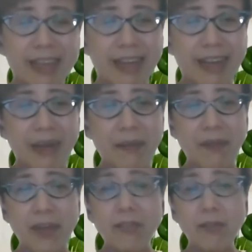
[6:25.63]
My
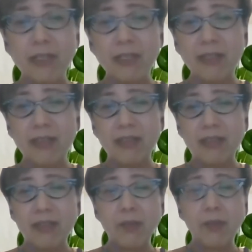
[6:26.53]
father was
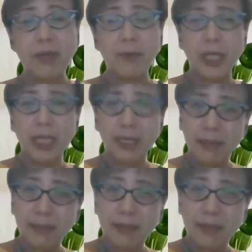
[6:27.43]
the sole breadwinner,